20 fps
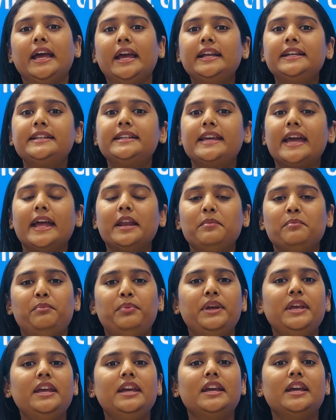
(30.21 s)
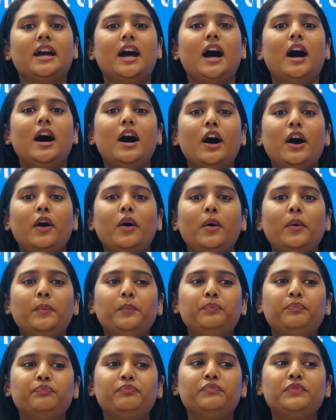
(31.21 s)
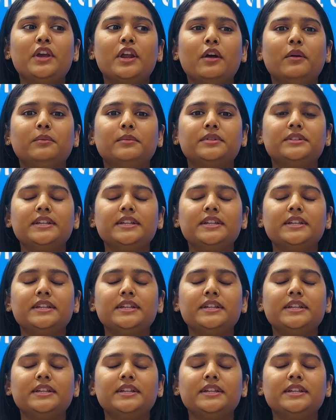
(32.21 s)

it can be a you know